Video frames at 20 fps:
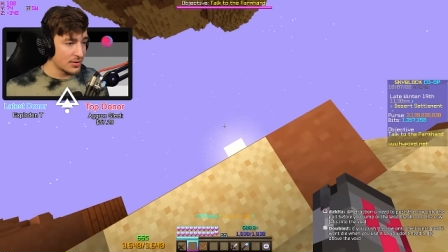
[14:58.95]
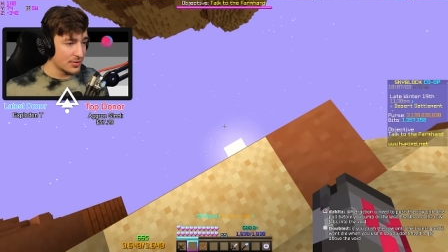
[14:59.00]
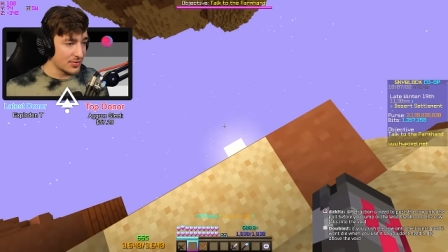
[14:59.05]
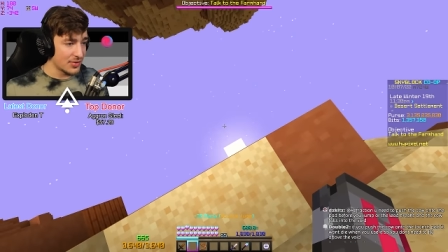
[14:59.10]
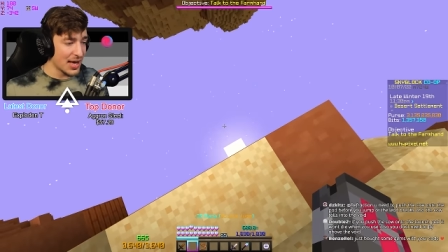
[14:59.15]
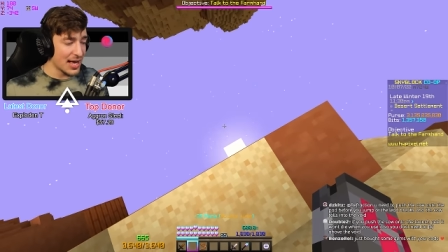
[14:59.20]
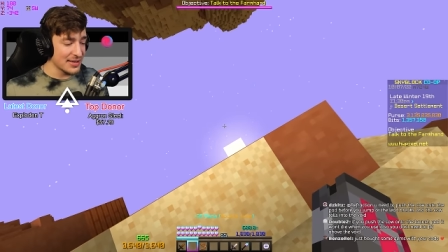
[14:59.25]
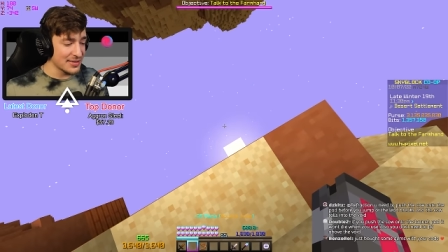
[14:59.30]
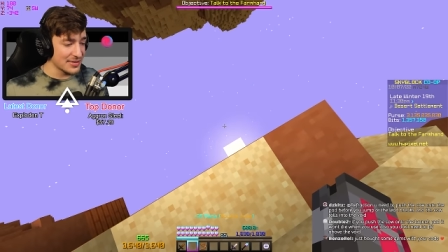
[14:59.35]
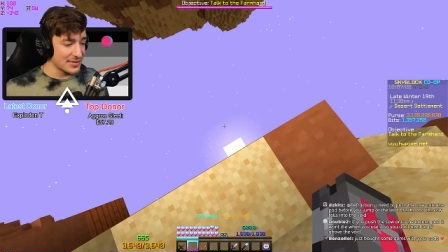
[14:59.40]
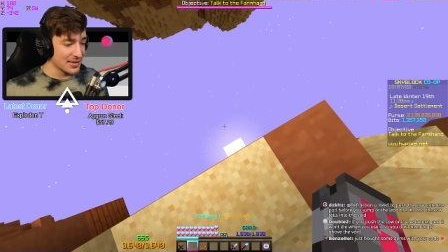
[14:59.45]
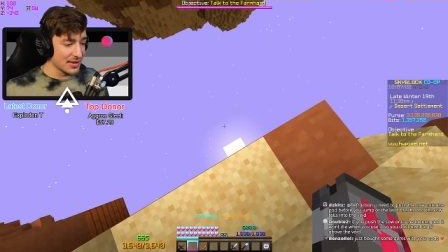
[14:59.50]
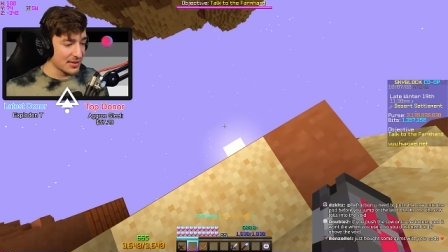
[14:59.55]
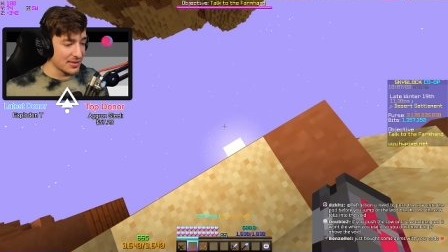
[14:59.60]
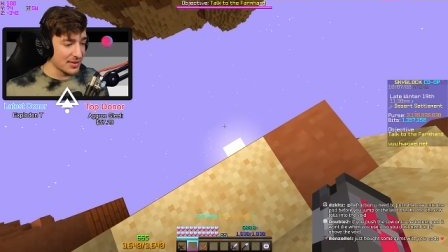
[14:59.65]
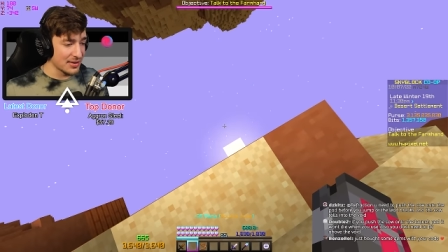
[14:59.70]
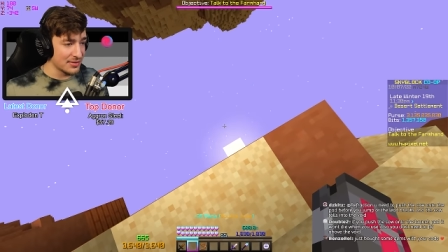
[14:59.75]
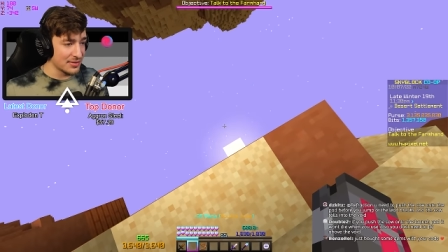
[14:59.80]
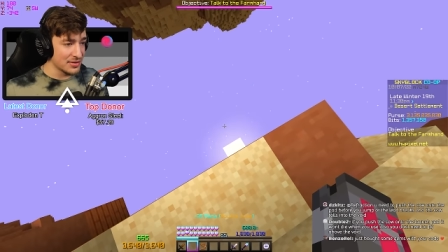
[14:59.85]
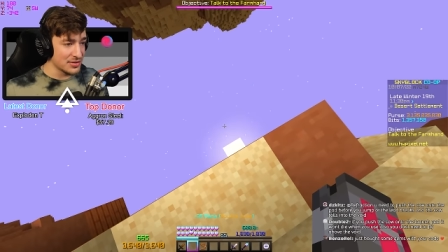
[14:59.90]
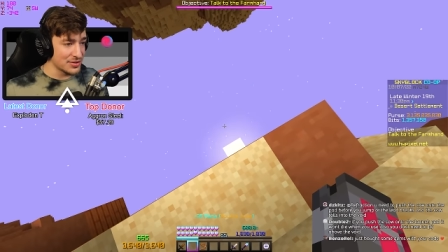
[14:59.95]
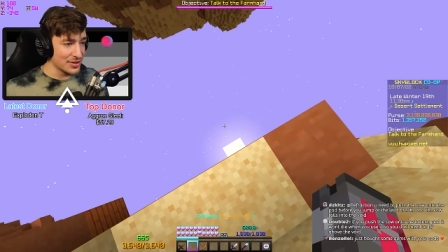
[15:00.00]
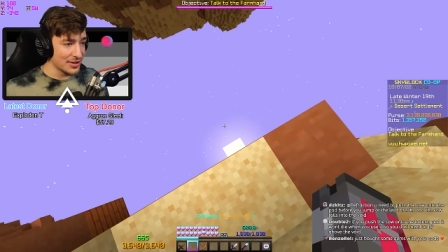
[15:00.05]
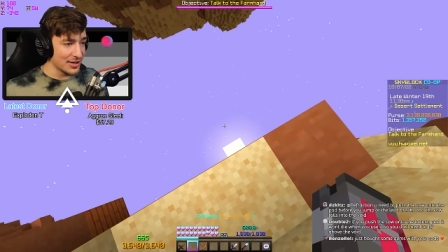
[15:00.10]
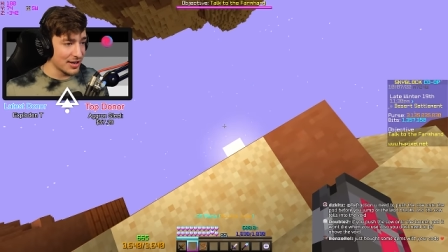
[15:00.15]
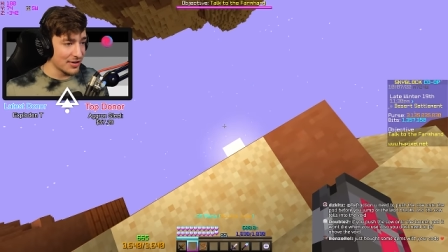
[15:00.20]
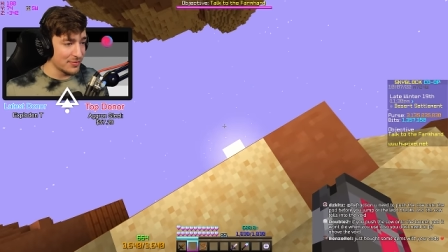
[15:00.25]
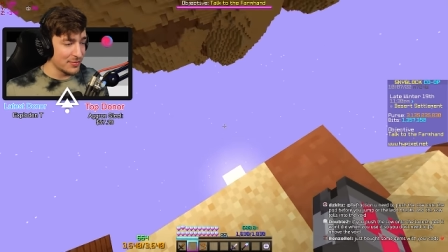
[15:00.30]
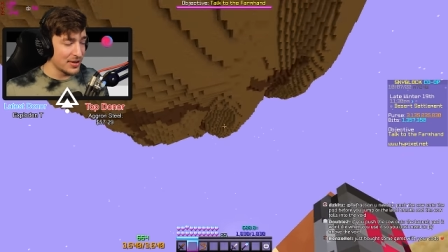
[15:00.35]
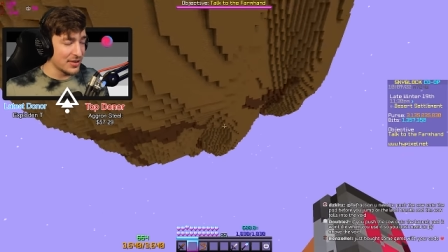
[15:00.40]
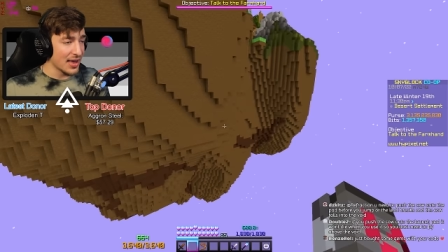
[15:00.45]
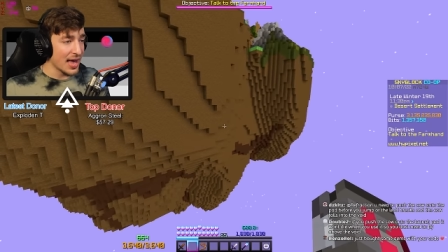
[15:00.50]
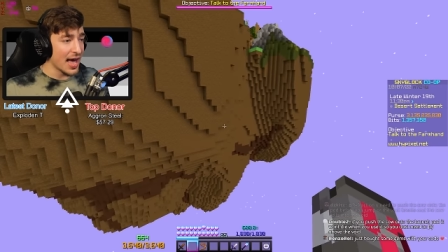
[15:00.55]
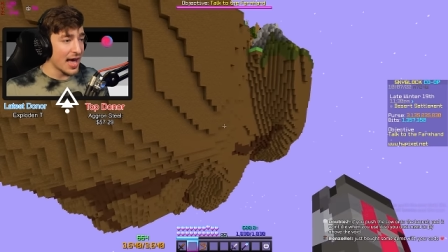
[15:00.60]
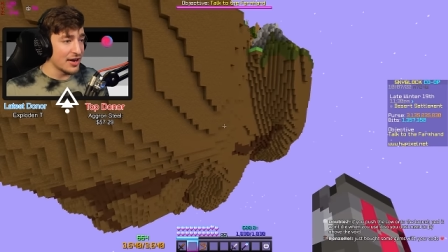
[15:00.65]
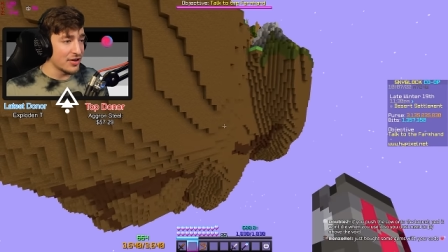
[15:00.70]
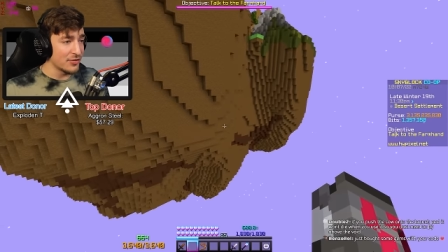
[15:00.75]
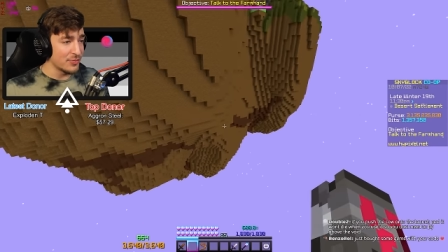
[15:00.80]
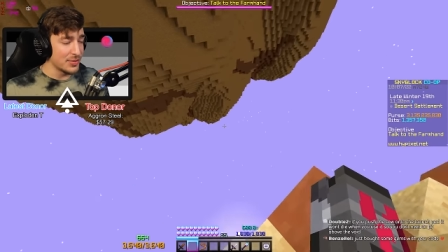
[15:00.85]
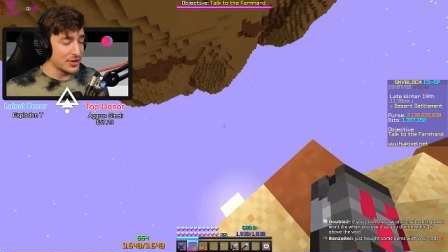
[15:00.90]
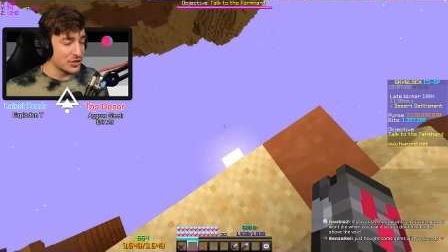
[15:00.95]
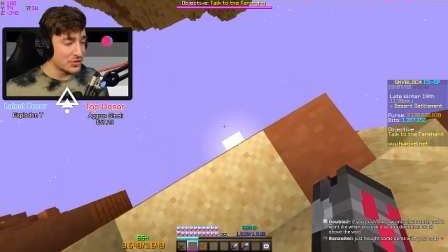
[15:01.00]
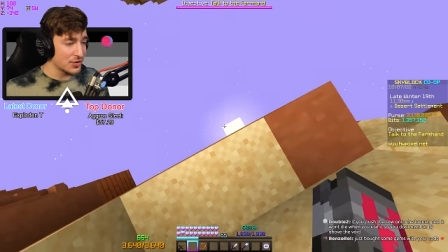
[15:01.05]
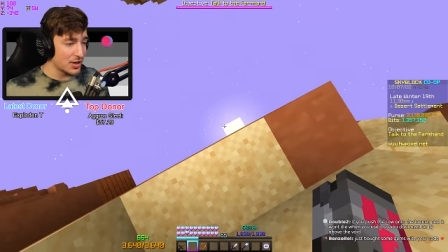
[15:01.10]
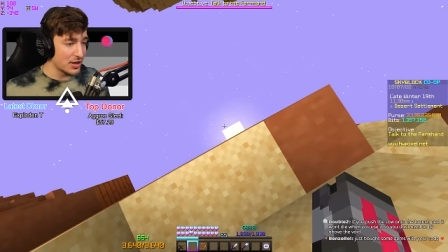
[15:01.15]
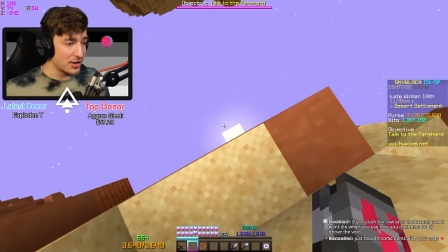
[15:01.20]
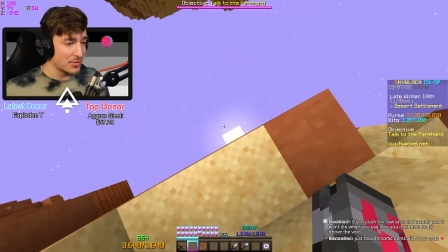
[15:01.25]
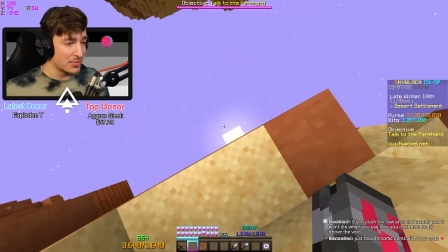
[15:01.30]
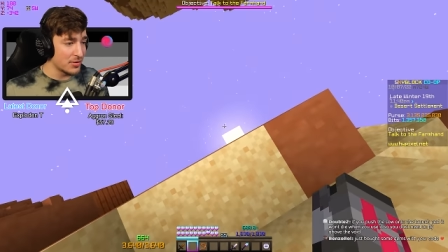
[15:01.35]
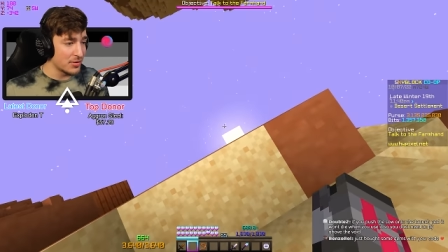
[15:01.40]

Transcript: that's the thing that should give me the head of betrayal,